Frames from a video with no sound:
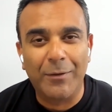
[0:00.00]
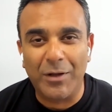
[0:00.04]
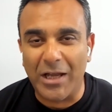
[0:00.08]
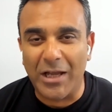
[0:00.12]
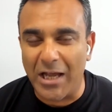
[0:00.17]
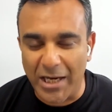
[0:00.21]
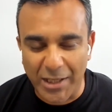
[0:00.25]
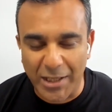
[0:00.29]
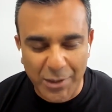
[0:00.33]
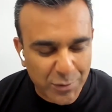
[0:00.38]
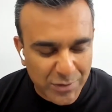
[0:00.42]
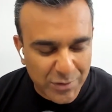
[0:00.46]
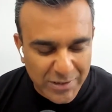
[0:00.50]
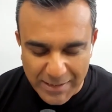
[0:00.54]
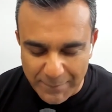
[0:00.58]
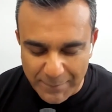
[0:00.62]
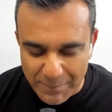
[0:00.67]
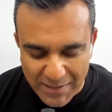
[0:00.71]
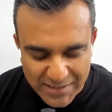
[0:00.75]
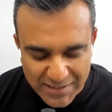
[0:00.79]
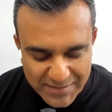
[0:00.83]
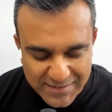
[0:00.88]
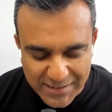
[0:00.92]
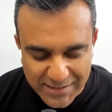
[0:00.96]
I could keep
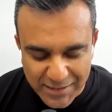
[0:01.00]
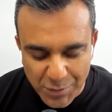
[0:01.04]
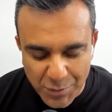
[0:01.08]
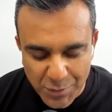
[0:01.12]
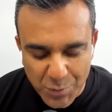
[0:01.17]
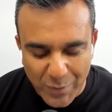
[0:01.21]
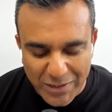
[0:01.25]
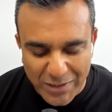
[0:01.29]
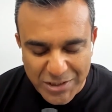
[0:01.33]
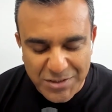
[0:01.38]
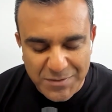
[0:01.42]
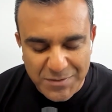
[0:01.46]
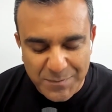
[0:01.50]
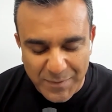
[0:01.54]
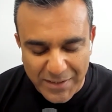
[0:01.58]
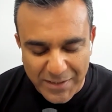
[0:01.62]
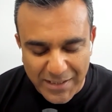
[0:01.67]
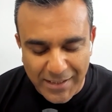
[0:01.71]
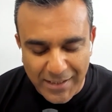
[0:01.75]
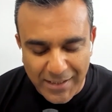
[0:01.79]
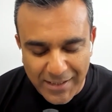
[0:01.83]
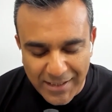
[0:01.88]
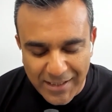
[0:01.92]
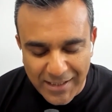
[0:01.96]
asking a question, but
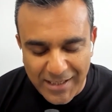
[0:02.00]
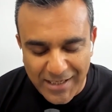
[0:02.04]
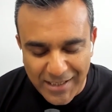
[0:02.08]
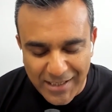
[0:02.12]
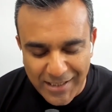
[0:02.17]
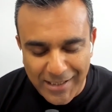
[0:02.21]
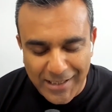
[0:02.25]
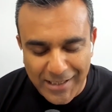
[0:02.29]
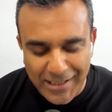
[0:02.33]
I